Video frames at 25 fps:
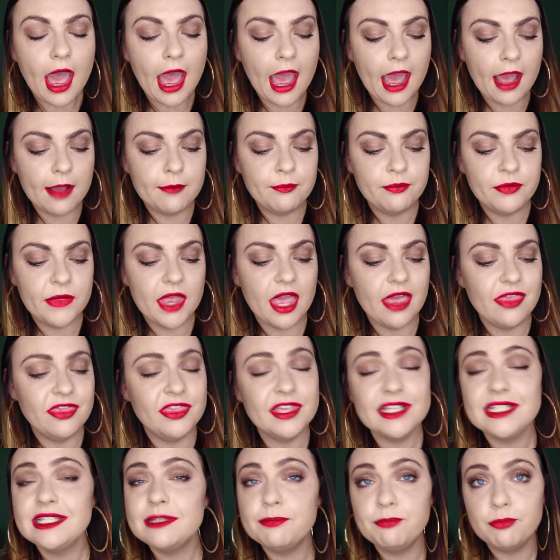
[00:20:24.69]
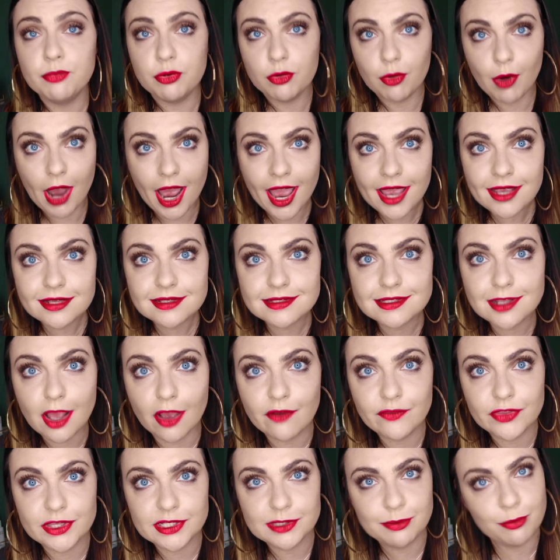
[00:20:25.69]
Um, this price
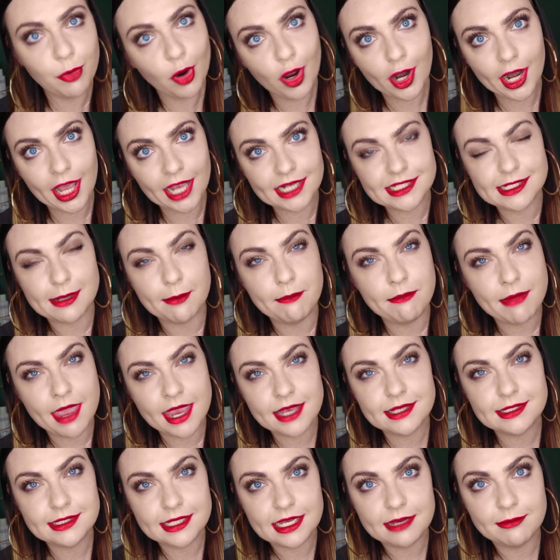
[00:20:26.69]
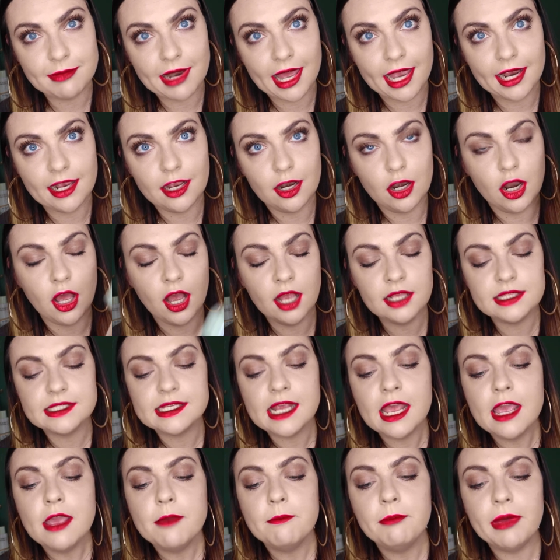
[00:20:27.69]
of this product may seem like a lot,
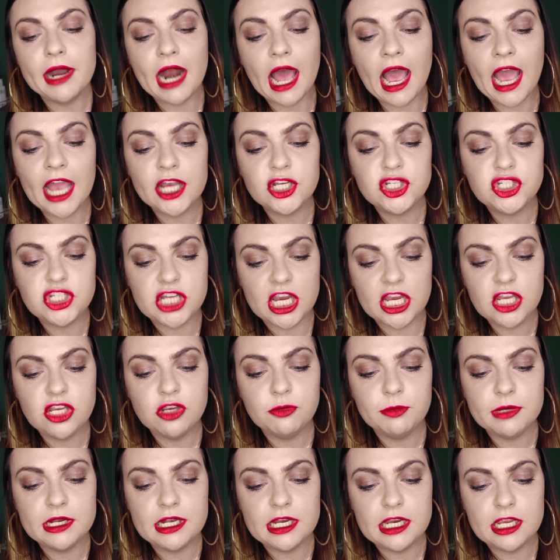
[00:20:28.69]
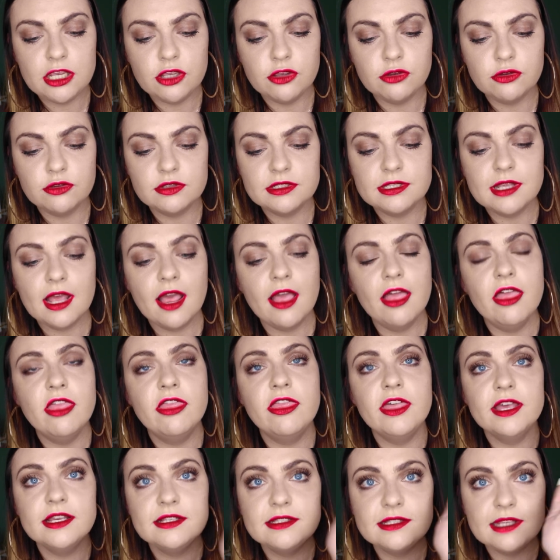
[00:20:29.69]
but I genuinely use
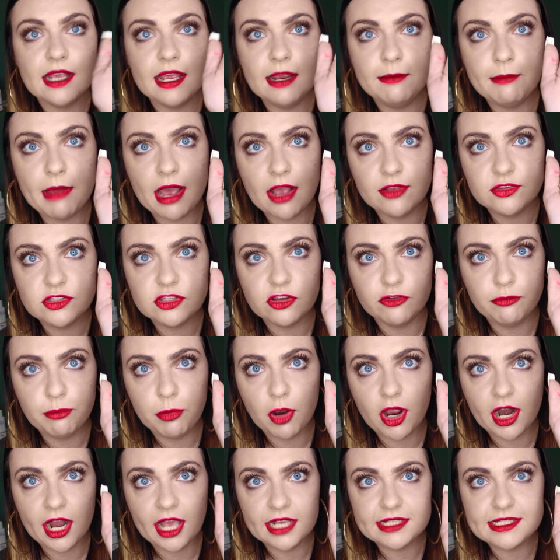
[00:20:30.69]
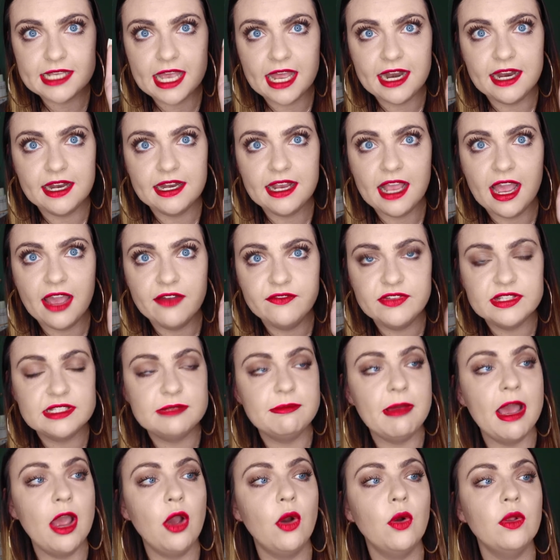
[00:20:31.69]
this amount of product and it
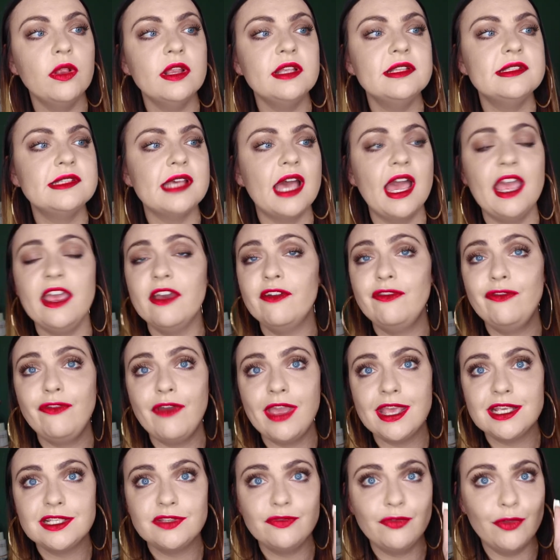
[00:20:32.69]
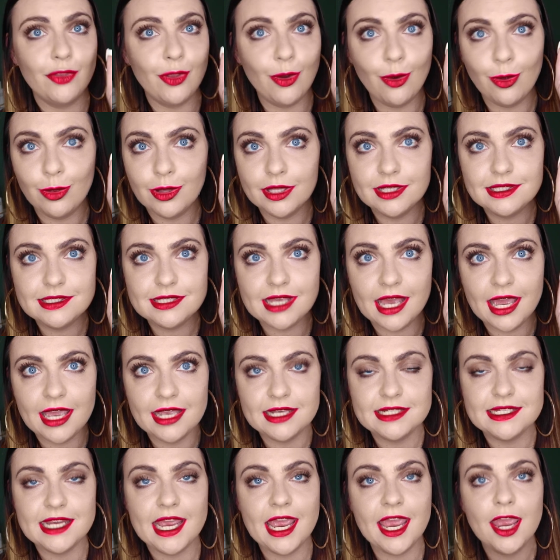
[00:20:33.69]
covers my whole entire face for the whole
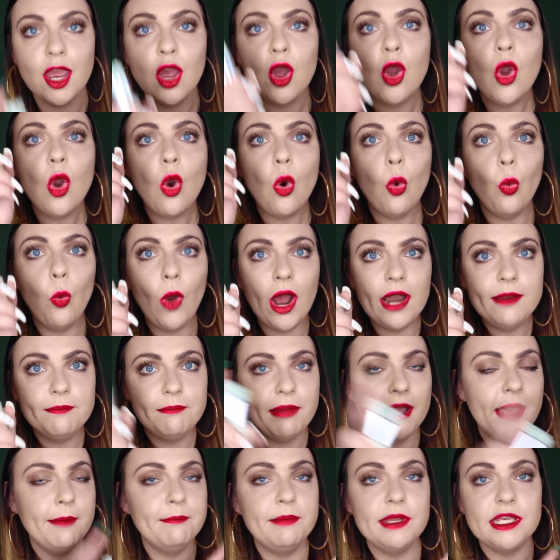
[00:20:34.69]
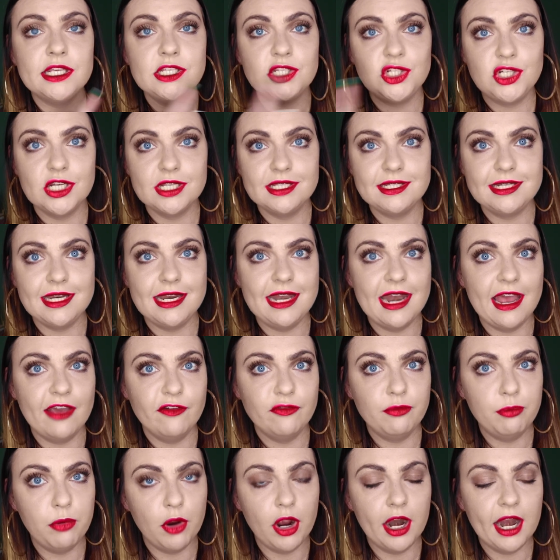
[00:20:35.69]
entire day. One pump is just
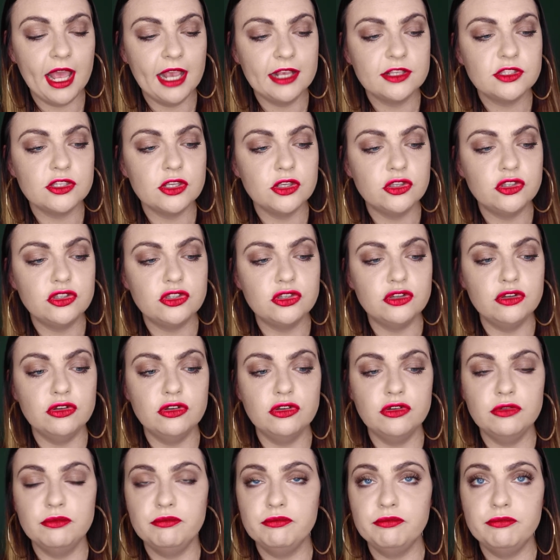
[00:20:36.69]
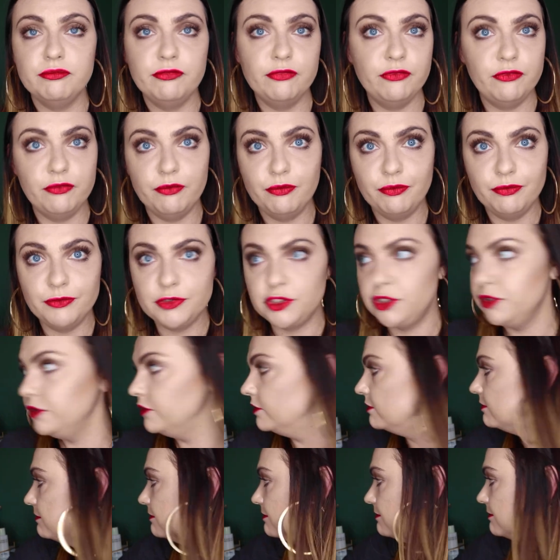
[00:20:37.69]
enough product to
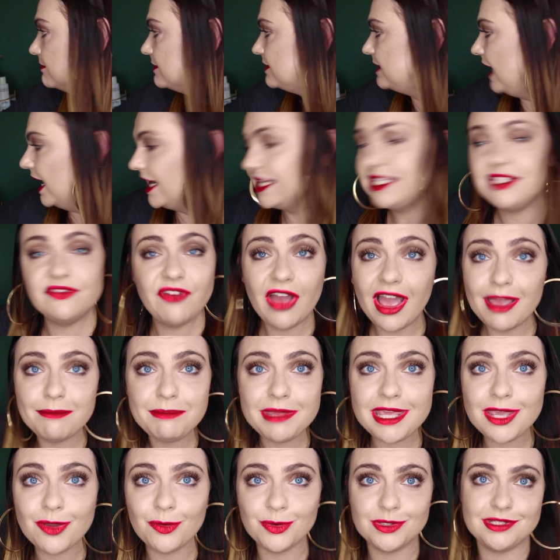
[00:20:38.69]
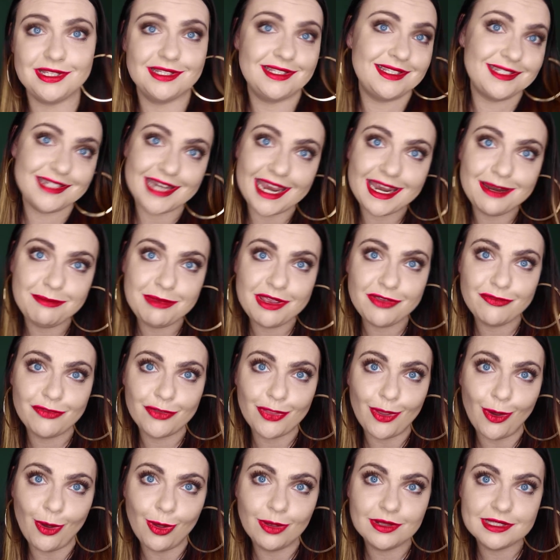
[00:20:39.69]
to satisfy me or sustain me
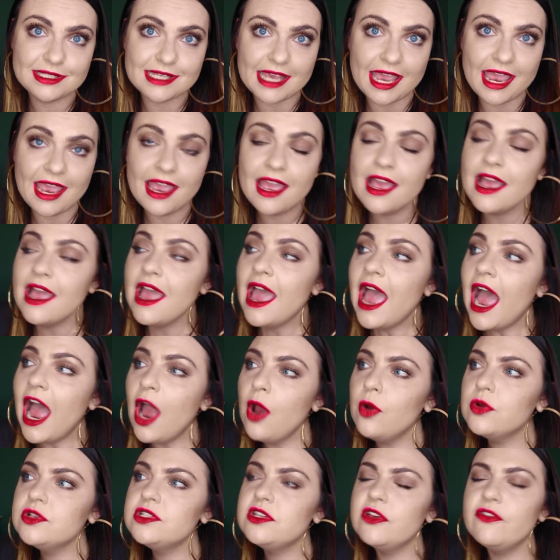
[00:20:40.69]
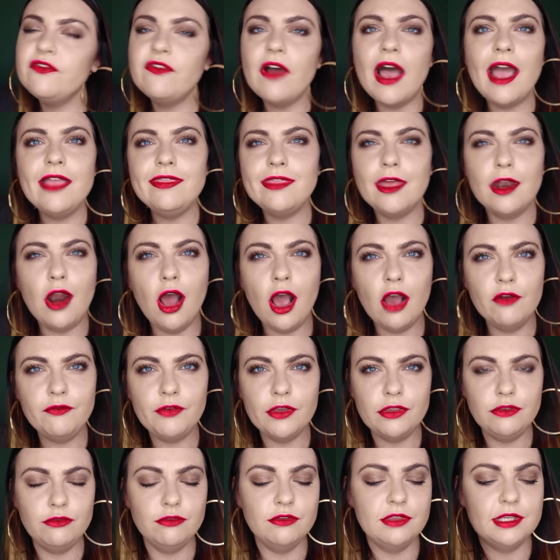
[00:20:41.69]
for the whole day. I also find that
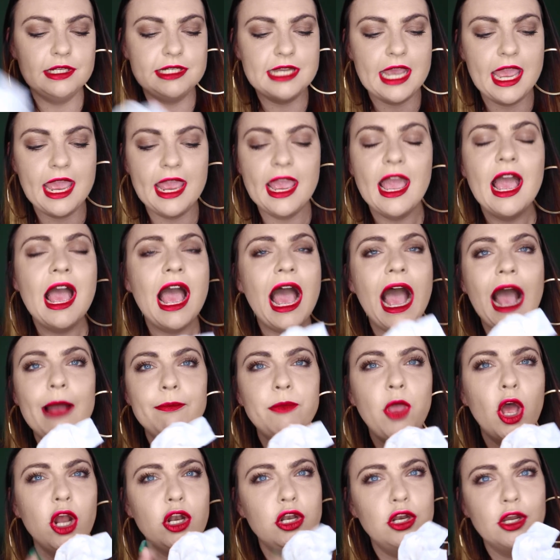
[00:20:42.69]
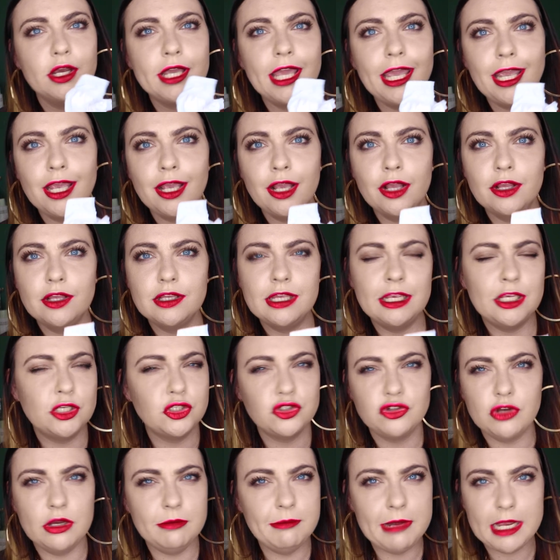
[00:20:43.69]
halfway through the day, I'm not looking
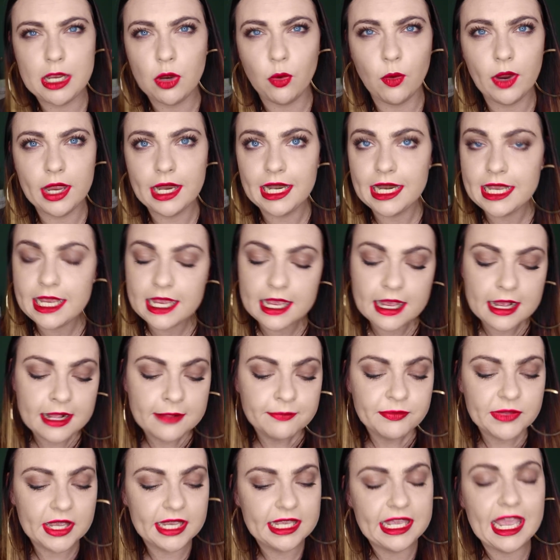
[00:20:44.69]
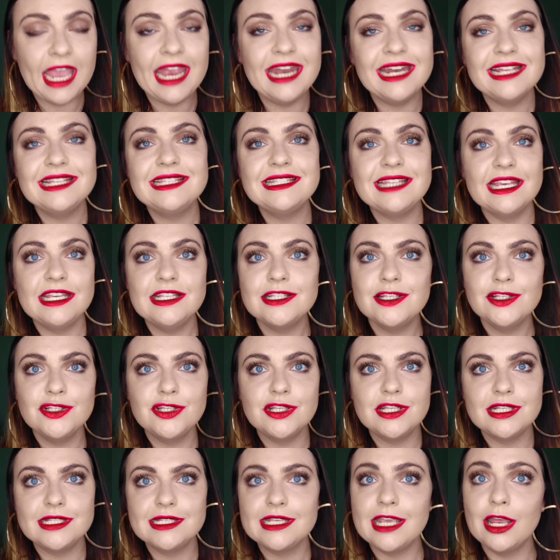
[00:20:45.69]
extremely oily. Again, it sinks
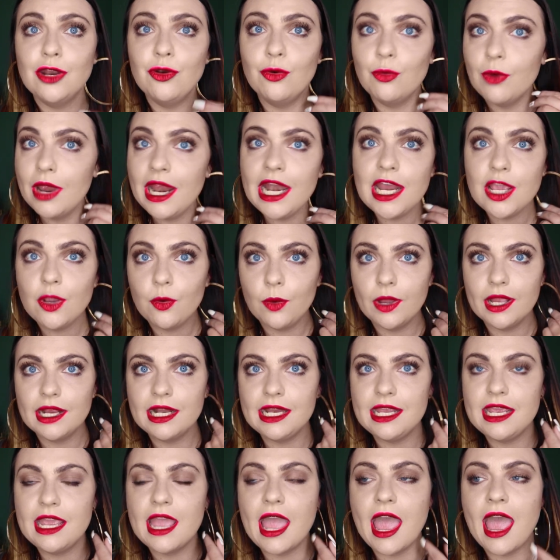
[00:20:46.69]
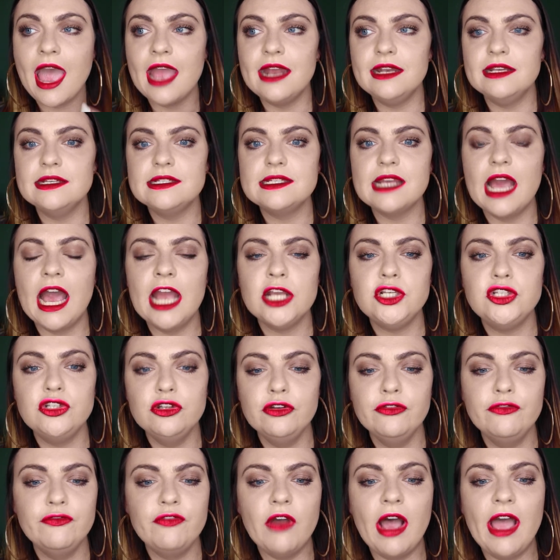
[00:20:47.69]
into the skin really quickly and I
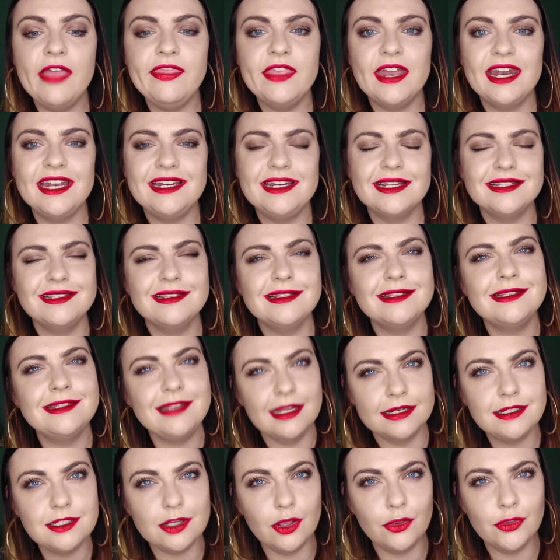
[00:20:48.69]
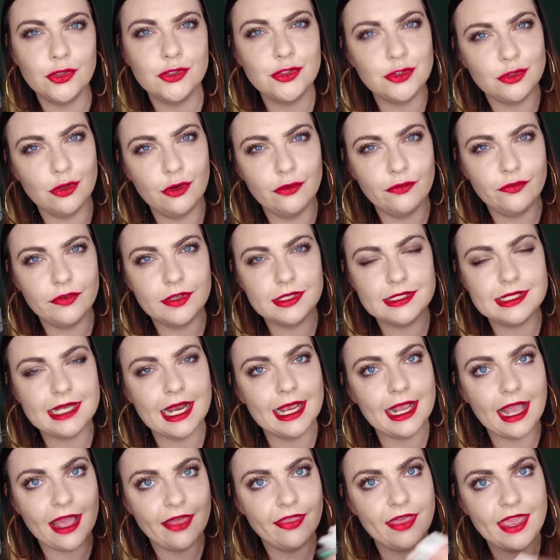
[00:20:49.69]
do find that it doesn't sit on the surface
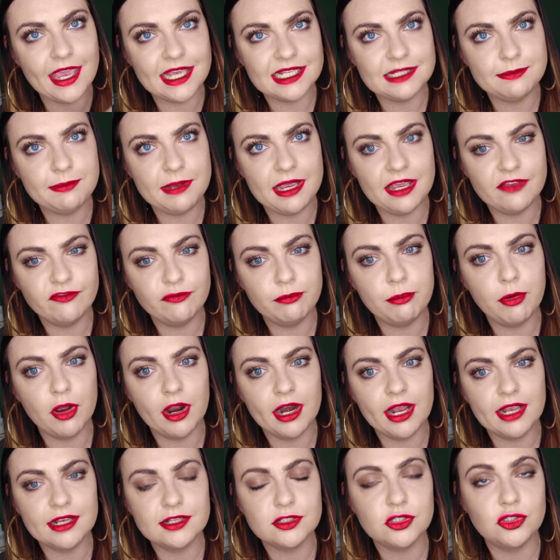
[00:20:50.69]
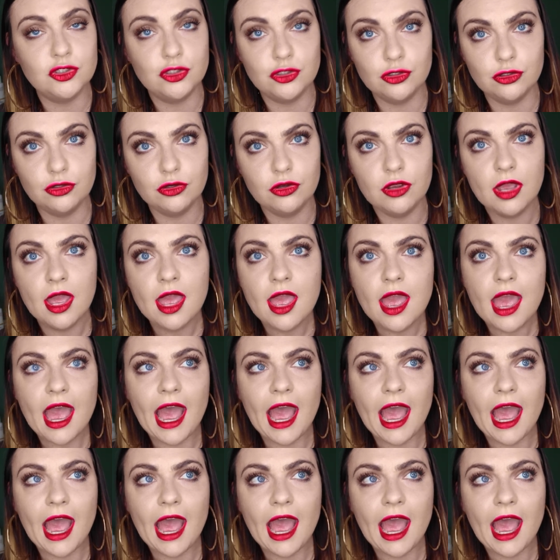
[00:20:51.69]
like other SPF products do.